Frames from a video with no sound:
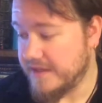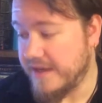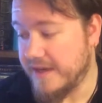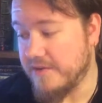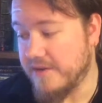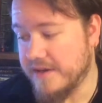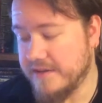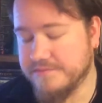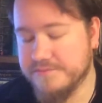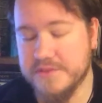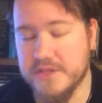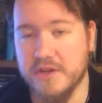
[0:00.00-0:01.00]
Anyway,
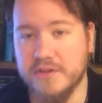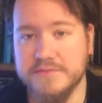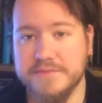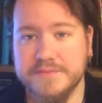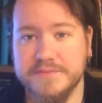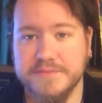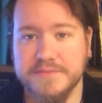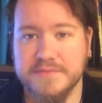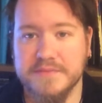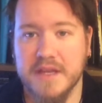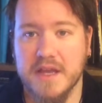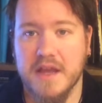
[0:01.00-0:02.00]
so
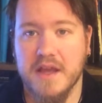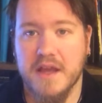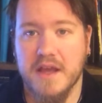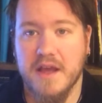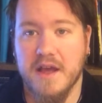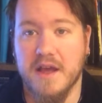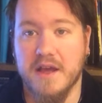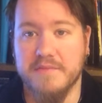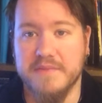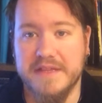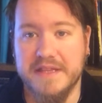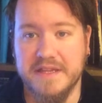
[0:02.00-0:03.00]

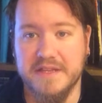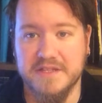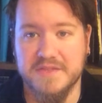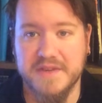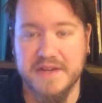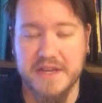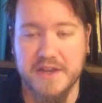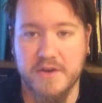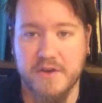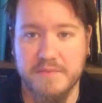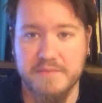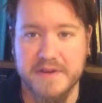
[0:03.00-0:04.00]
at the end of this
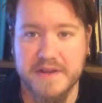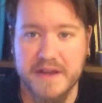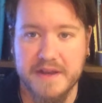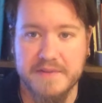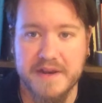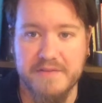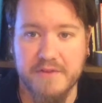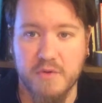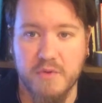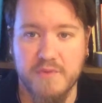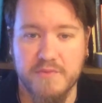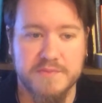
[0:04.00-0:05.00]
video, I'm gonna have a
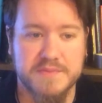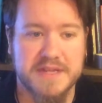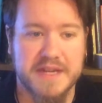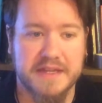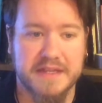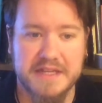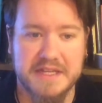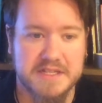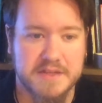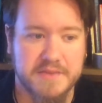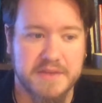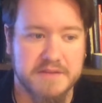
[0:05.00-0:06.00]
quote from Stan Lee,
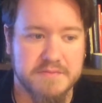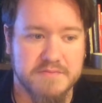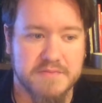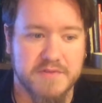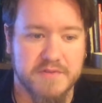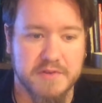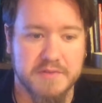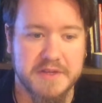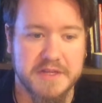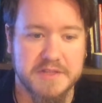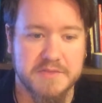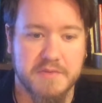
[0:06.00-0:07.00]
something
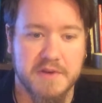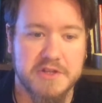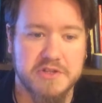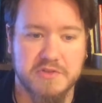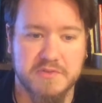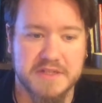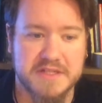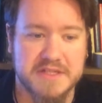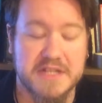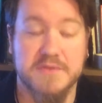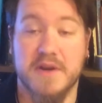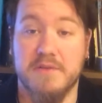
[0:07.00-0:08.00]
preferably inspirational, because
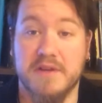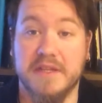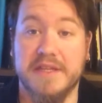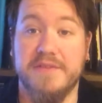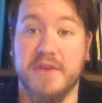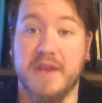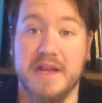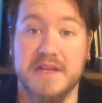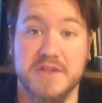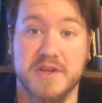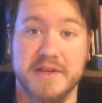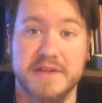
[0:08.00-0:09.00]
that's what I want to leave you
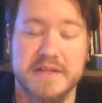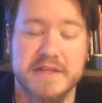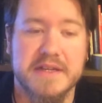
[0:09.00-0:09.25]
guys on.